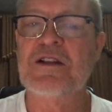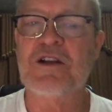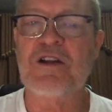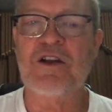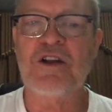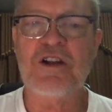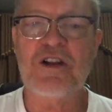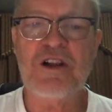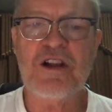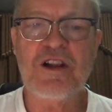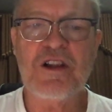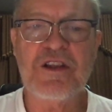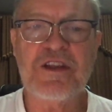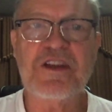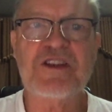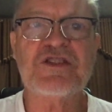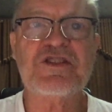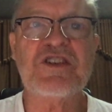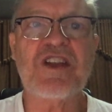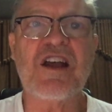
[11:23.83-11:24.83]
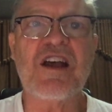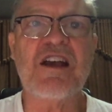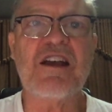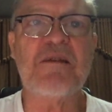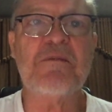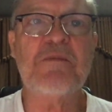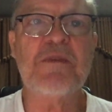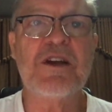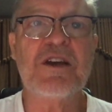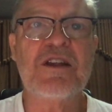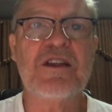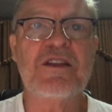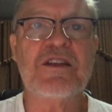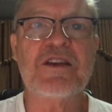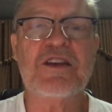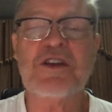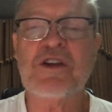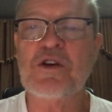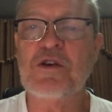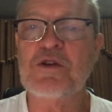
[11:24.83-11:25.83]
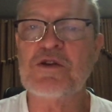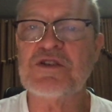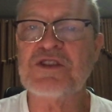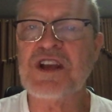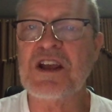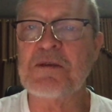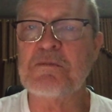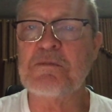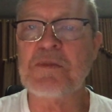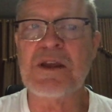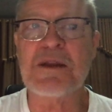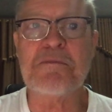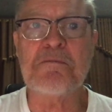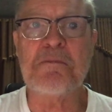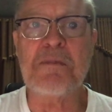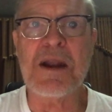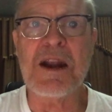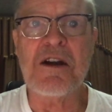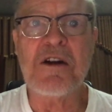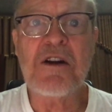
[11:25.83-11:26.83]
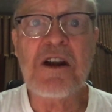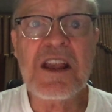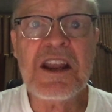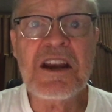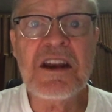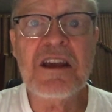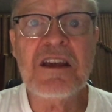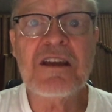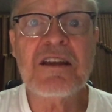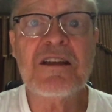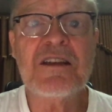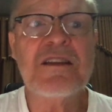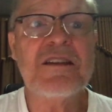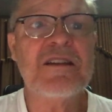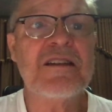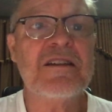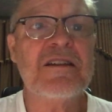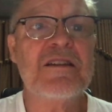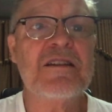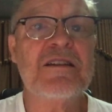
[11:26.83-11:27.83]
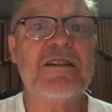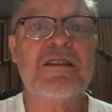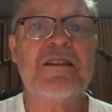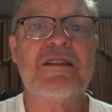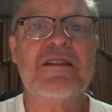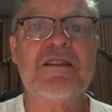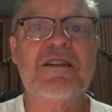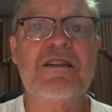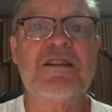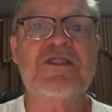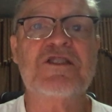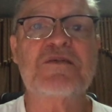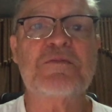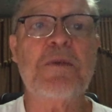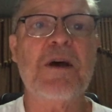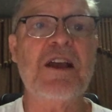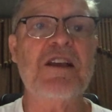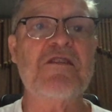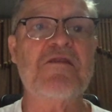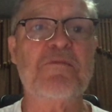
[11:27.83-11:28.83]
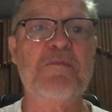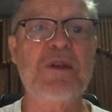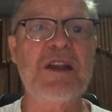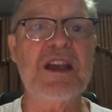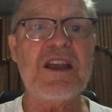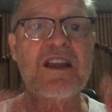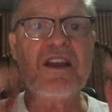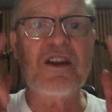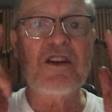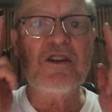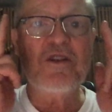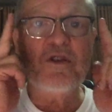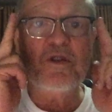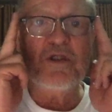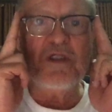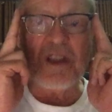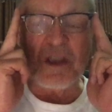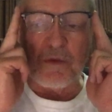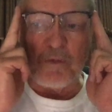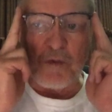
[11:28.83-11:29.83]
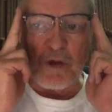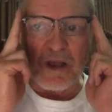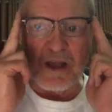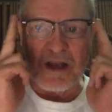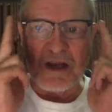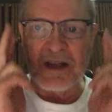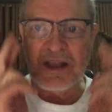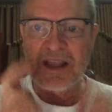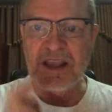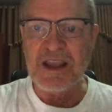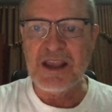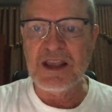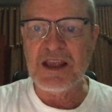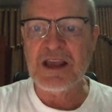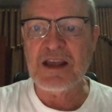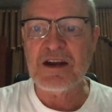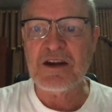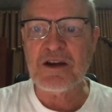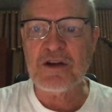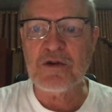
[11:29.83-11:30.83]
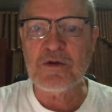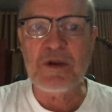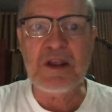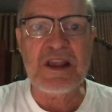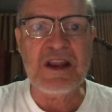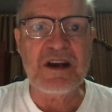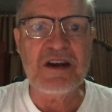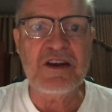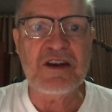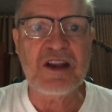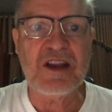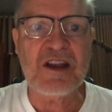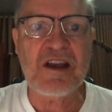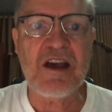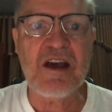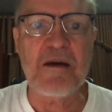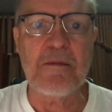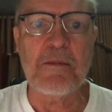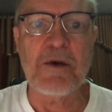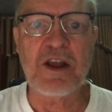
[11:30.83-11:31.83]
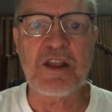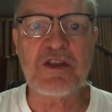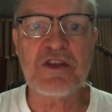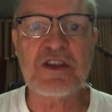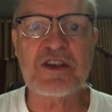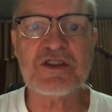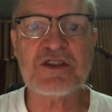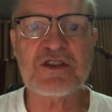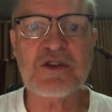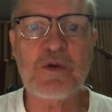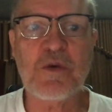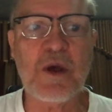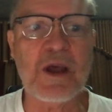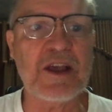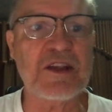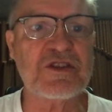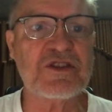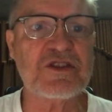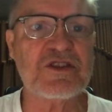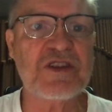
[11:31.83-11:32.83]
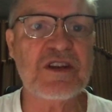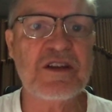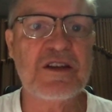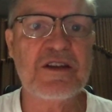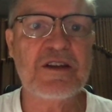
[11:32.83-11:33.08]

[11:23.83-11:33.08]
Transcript: All this time, the coach had been married? In spite of being a newlywed, he had agreed to come on this quest.